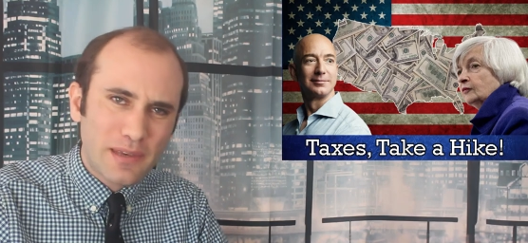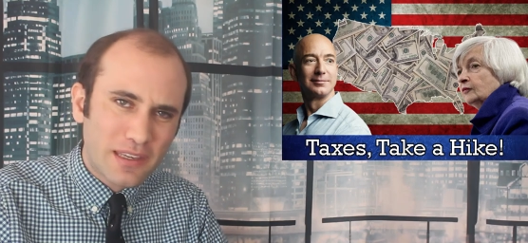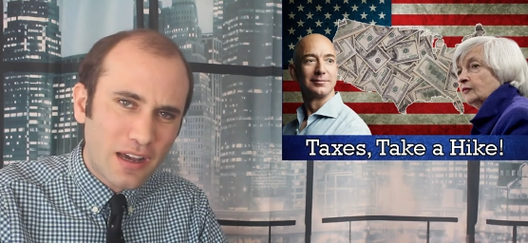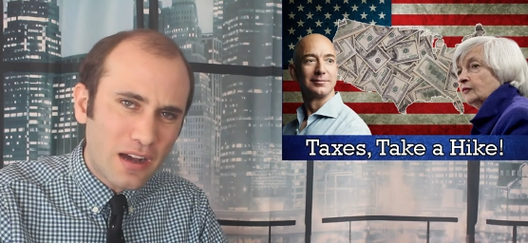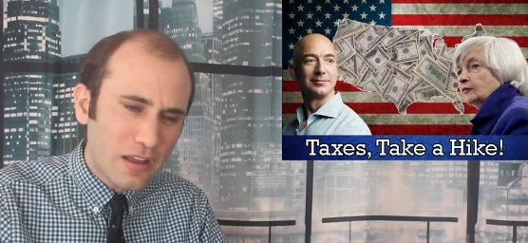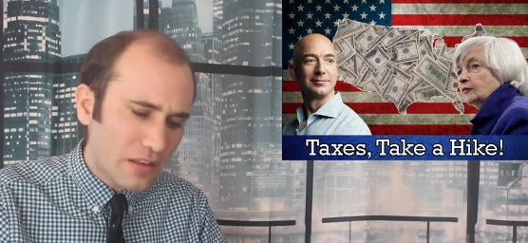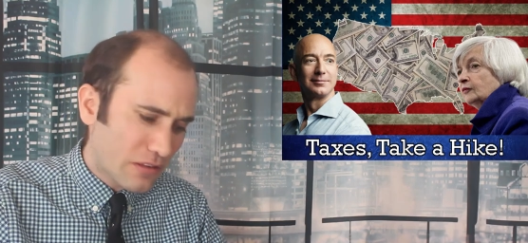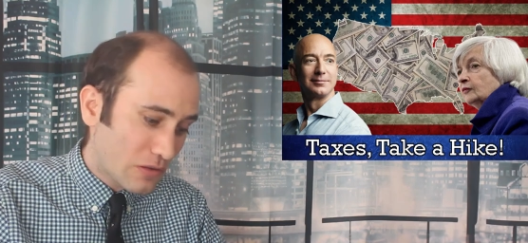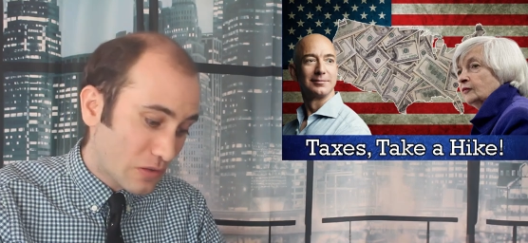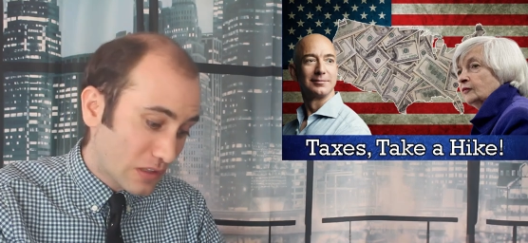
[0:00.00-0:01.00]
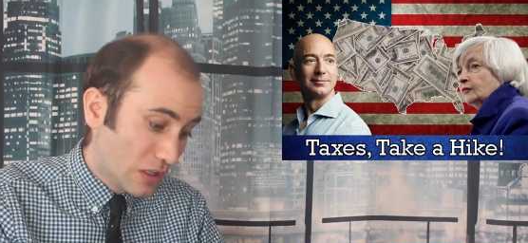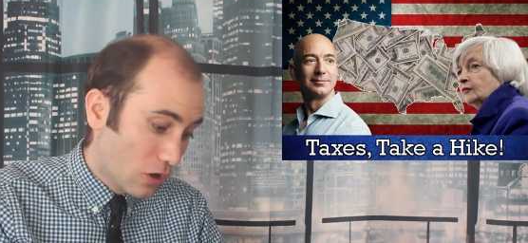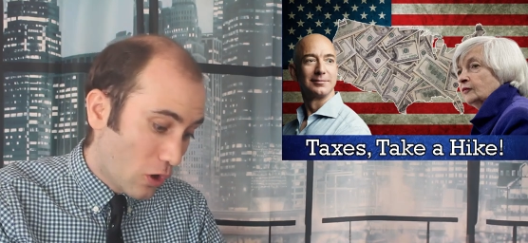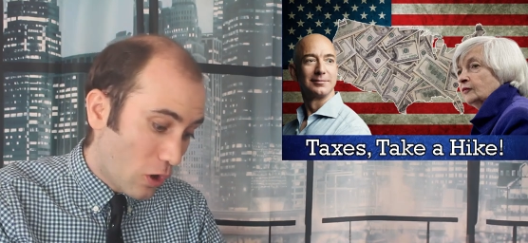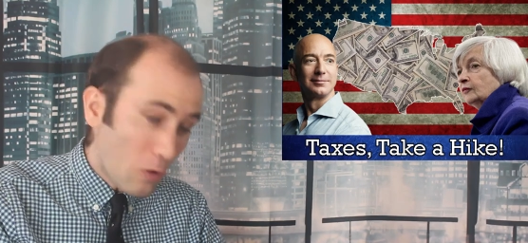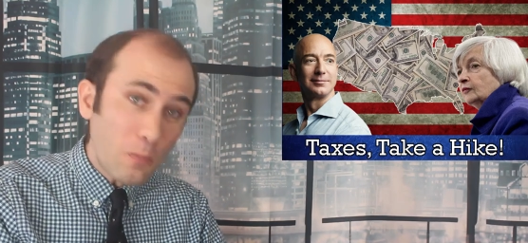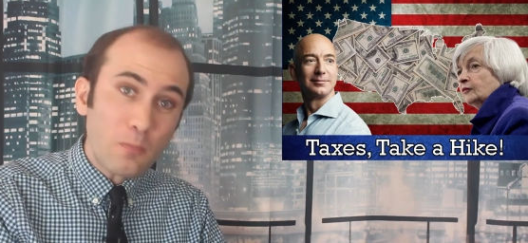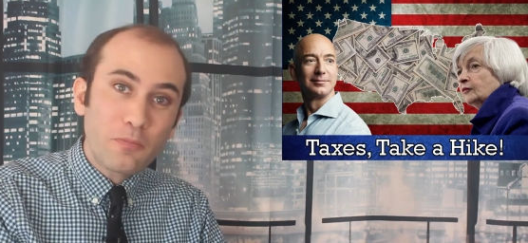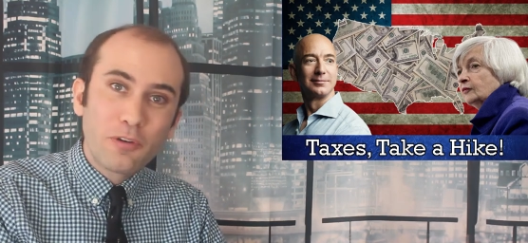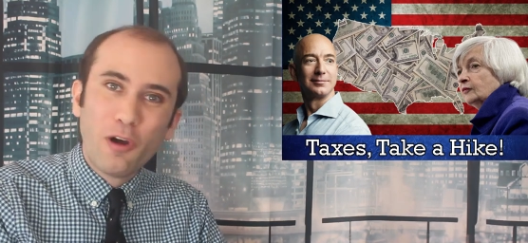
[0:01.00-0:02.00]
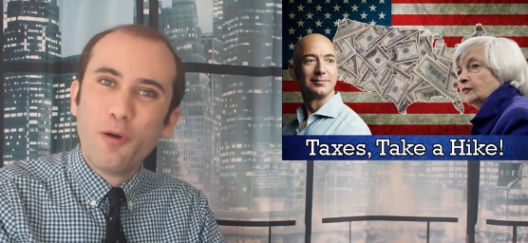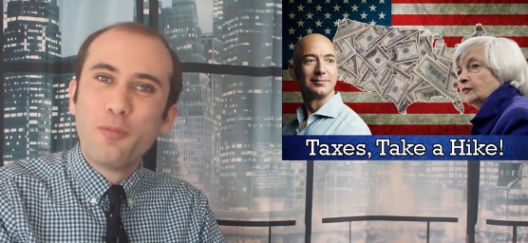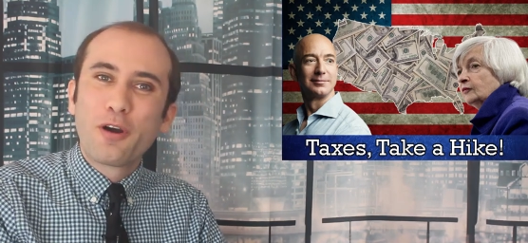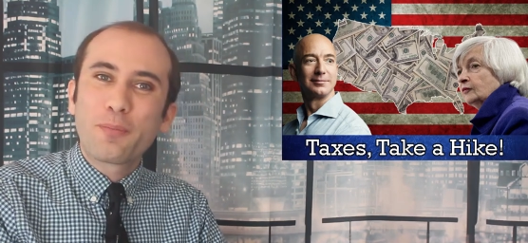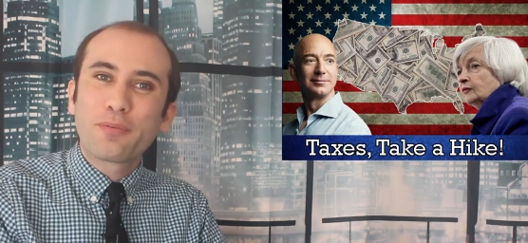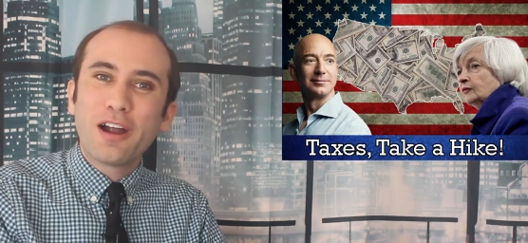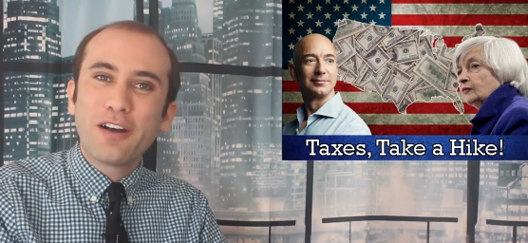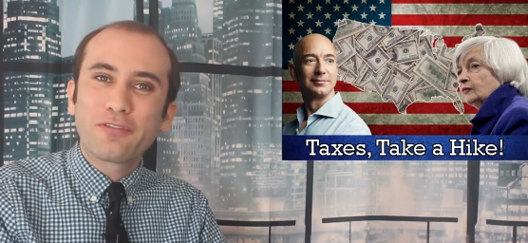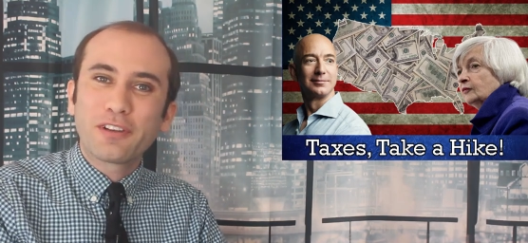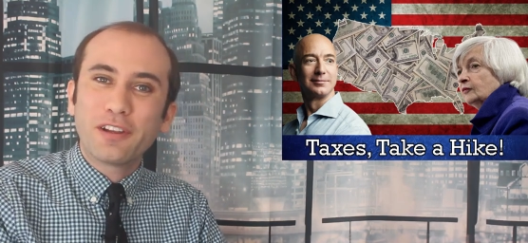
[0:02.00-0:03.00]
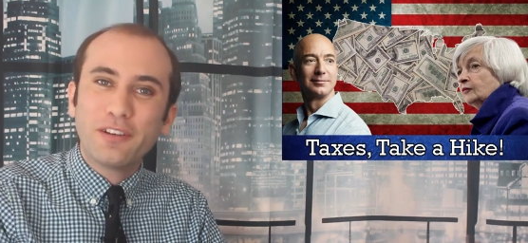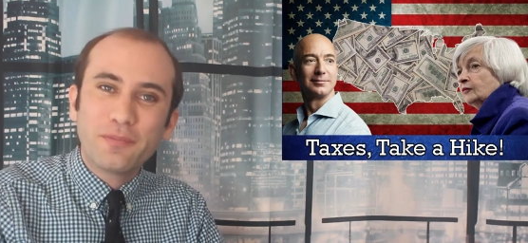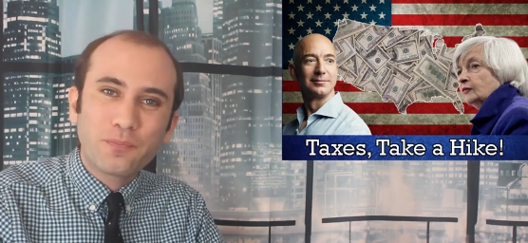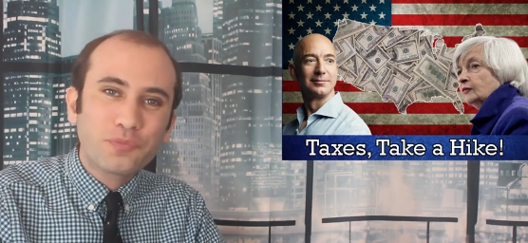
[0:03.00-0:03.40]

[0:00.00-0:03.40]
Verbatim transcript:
Speaker 1: Because, oh, no more profit.